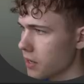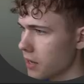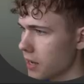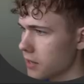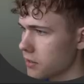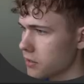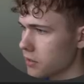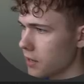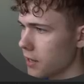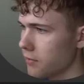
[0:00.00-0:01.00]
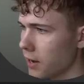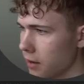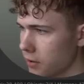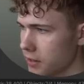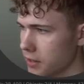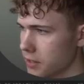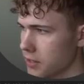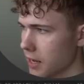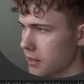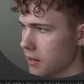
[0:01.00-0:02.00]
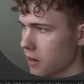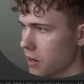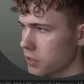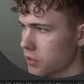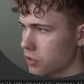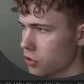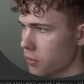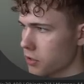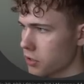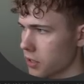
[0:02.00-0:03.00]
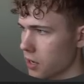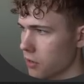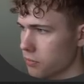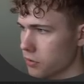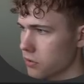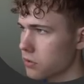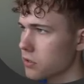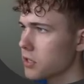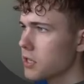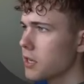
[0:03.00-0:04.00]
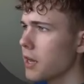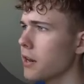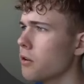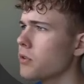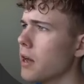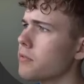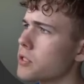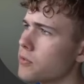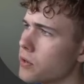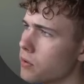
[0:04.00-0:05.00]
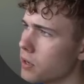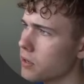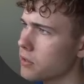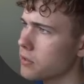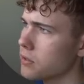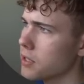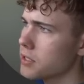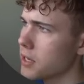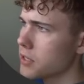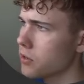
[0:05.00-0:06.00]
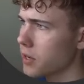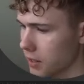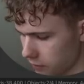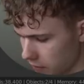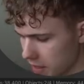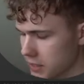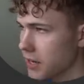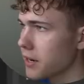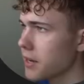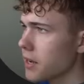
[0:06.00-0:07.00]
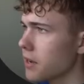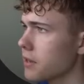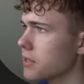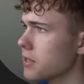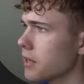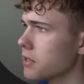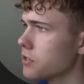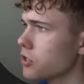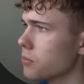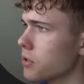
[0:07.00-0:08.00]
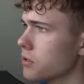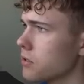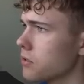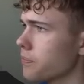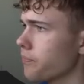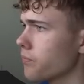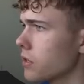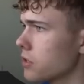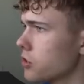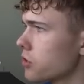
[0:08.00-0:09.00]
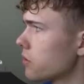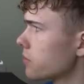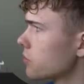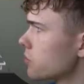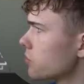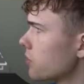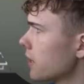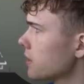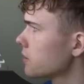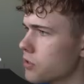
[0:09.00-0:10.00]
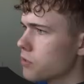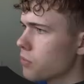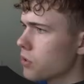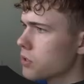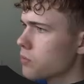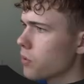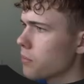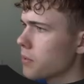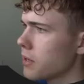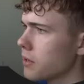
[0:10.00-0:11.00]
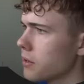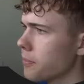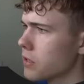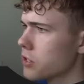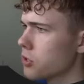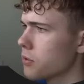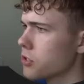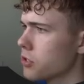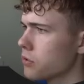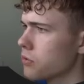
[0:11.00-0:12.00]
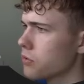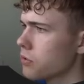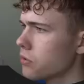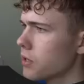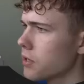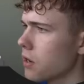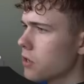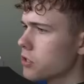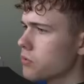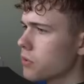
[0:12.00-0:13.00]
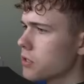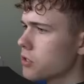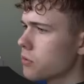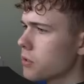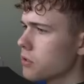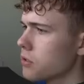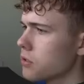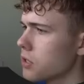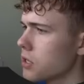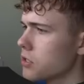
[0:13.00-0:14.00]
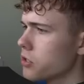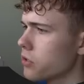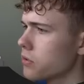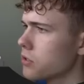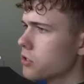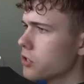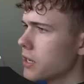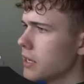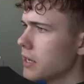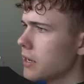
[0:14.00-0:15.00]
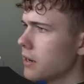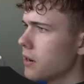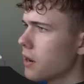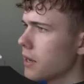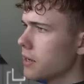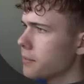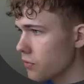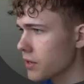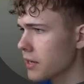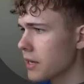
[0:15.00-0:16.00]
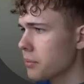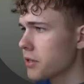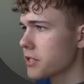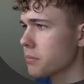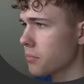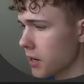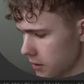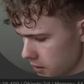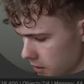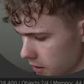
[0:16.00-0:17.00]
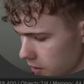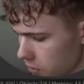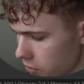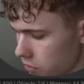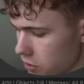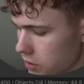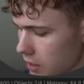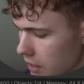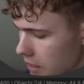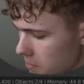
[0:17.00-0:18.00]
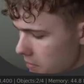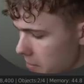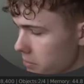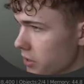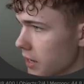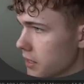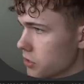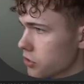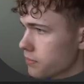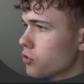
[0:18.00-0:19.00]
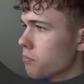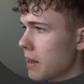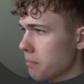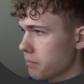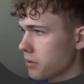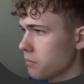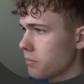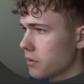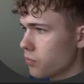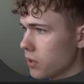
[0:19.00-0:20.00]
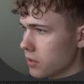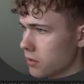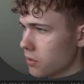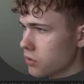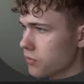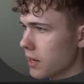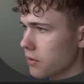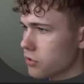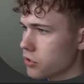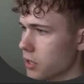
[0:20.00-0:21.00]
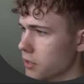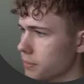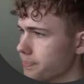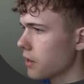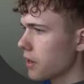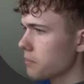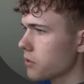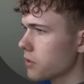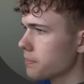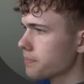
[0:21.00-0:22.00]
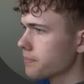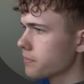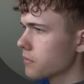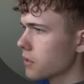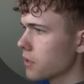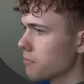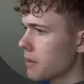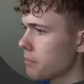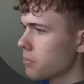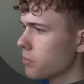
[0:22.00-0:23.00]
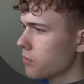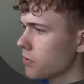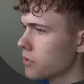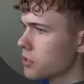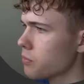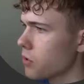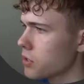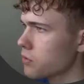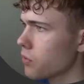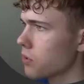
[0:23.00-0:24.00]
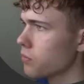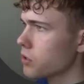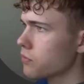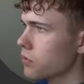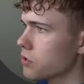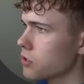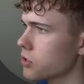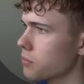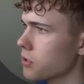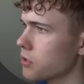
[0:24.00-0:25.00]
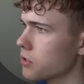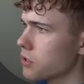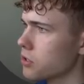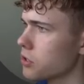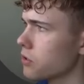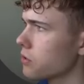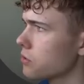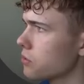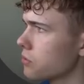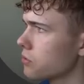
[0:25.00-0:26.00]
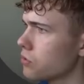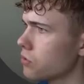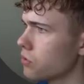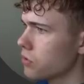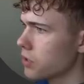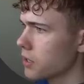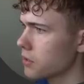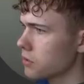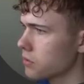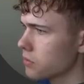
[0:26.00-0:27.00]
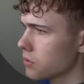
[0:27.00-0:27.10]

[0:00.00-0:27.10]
and evaluate this at the last geometry output. And now we have this viewer that says, okay, the face area is like 0.028, smallest one being 0.022, and the largest one is 0.039. We can keep this in mind and use a map range to map between those values, right? I'm gonna a map between the smallest one, which was 0.022, right?